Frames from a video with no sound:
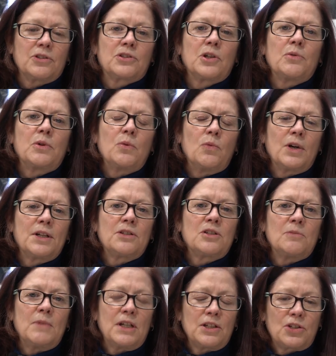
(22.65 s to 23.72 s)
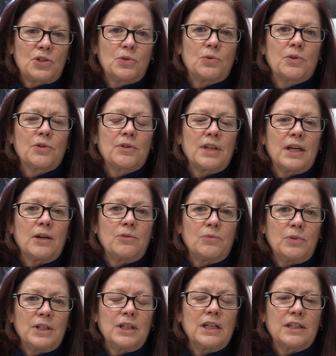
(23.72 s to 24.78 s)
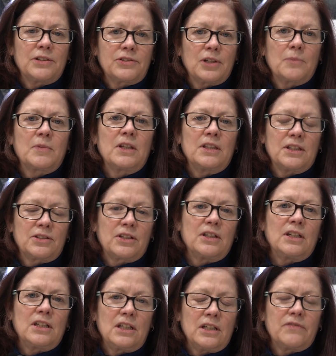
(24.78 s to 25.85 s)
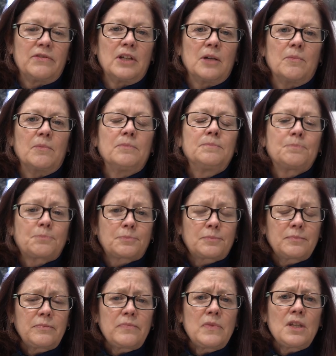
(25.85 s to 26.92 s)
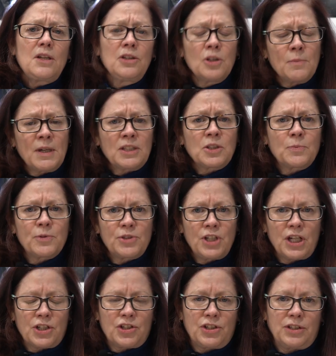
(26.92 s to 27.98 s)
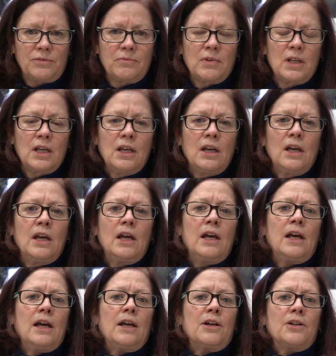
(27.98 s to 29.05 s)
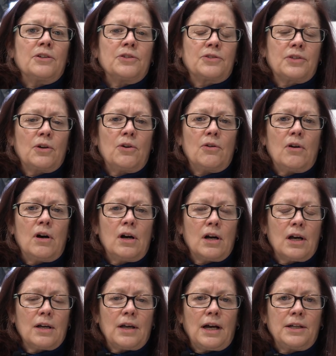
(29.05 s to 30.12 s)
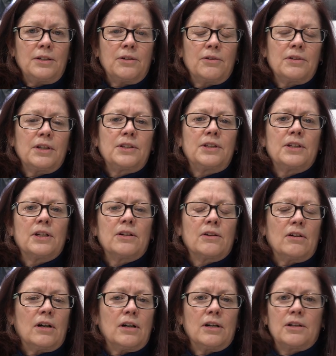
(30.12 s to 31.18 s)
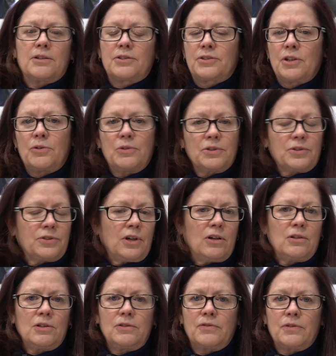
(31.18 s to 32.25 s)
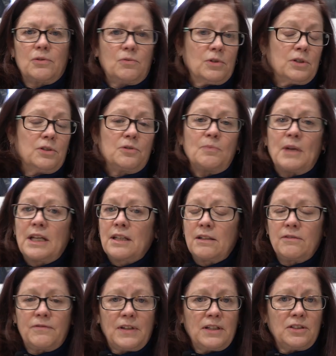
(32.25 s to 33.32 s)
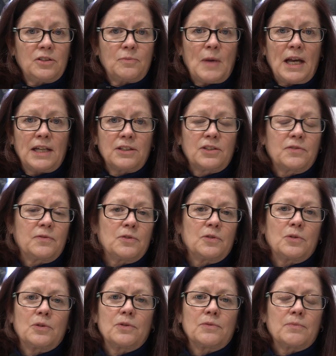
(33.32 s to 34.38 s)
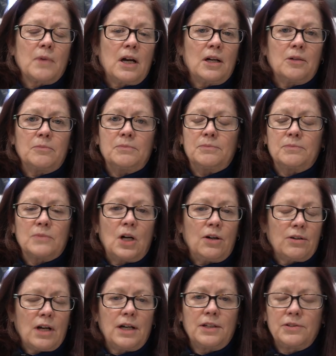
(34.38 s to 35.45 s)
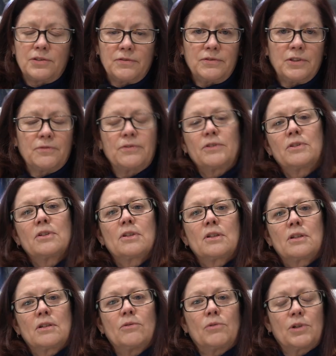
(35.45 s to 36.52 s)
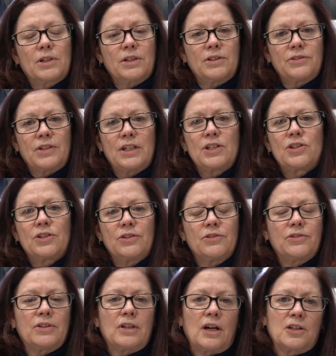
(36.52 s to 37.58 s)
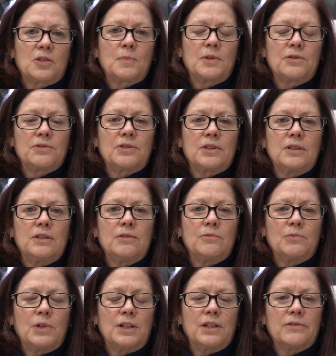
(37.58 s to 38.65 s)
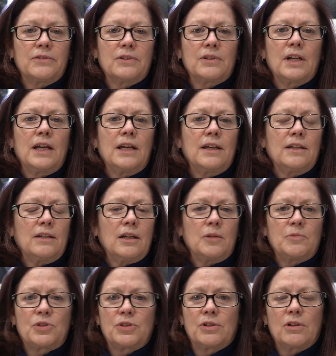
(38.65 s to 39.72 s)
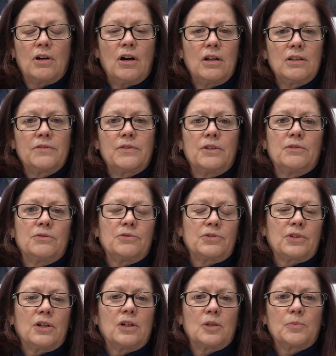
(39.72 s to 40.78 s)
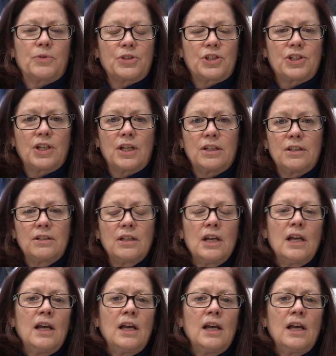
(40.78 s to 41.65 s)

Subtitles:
So we wanted to make sure that we get something that's going to give them the best protection. So I know that there are sewists all over the world making face masks for all kinds of different organizations and hospitals and whatever, and I'm sure all of those are appreciated.